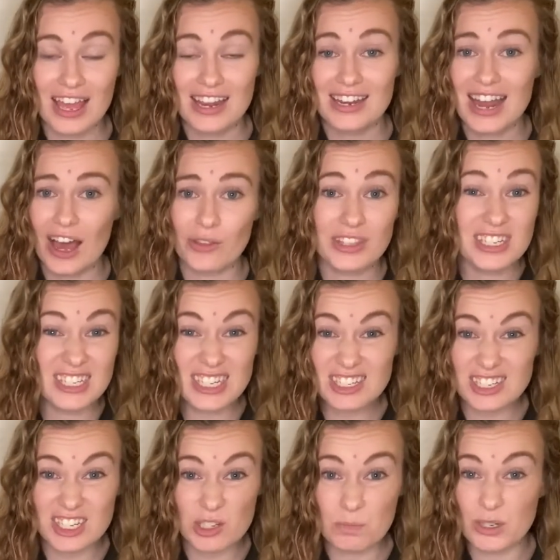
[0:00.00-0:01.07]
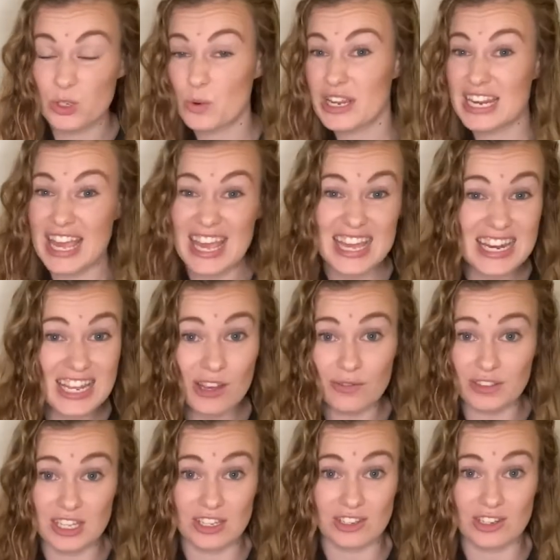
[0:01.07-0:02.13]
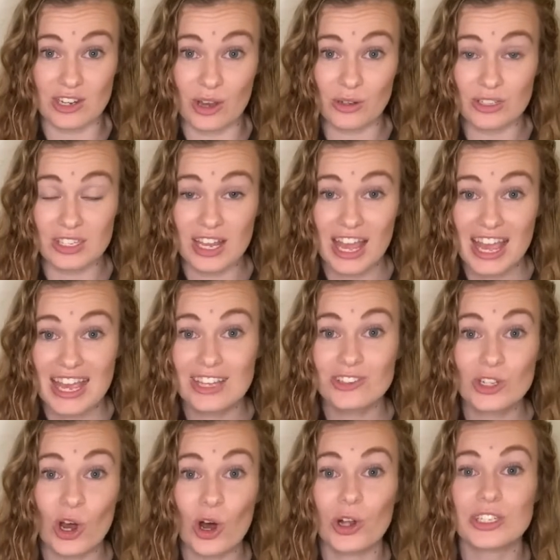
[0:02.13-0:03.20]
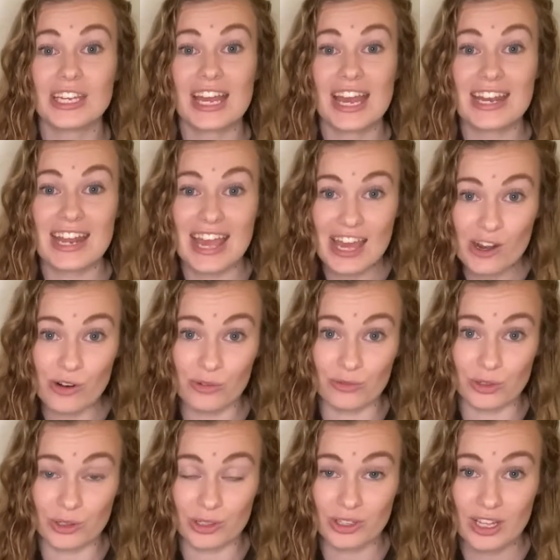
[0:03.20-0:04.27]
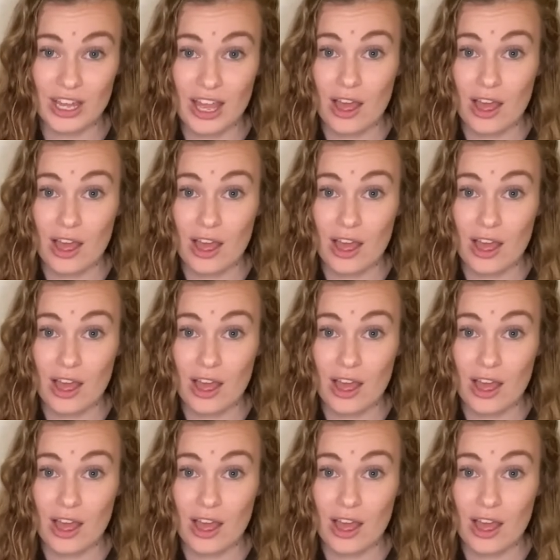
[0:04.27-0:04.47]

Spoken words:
Now, the distance between any of these notes is called an interval.